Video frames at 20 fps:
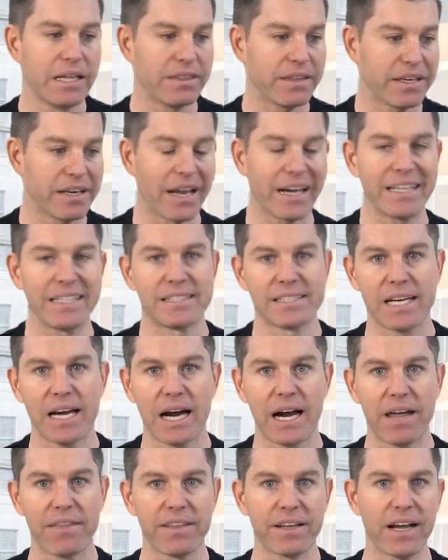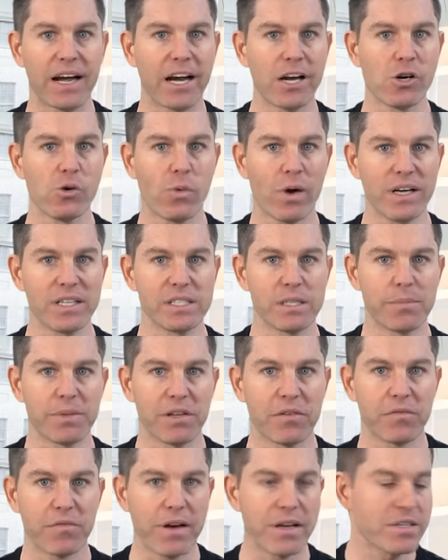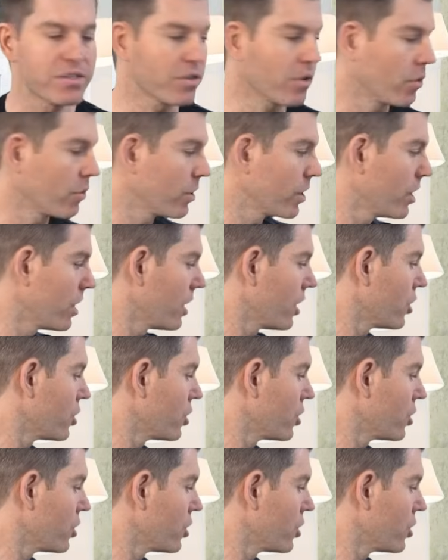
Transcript: the nice guy, the guy who winds up in the friend zone.